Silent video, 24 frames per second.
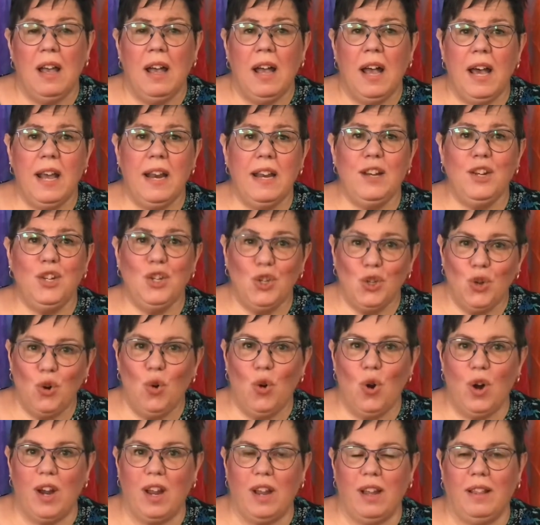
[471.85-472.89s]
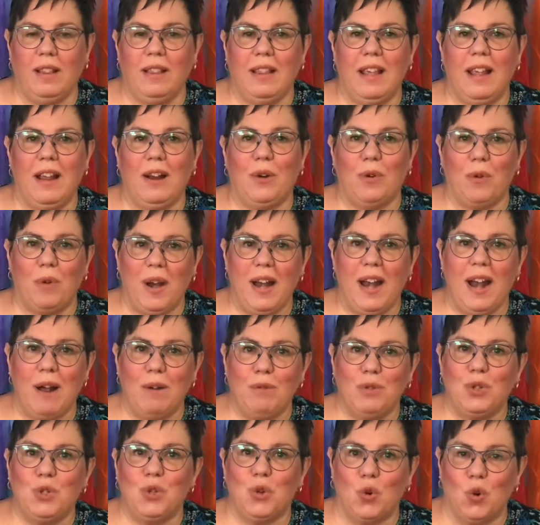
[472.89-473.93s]
and enjoy the great
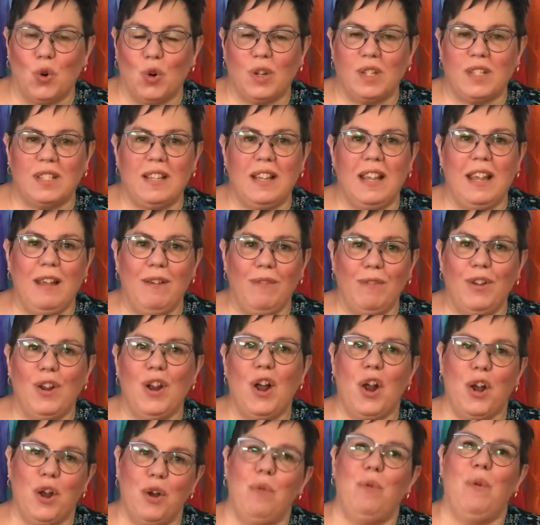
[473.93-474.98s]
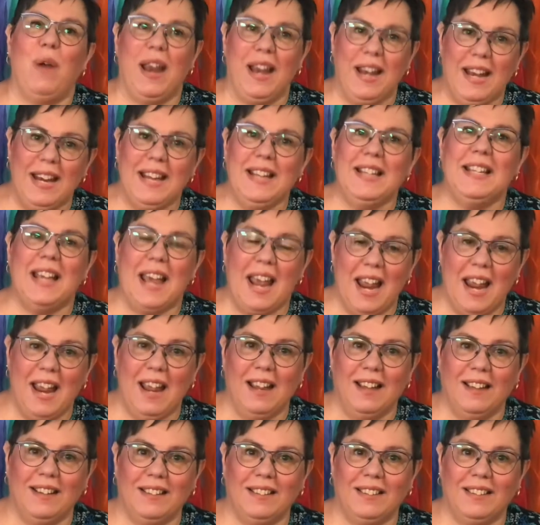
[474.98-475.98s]
outdoors even on a rainy day.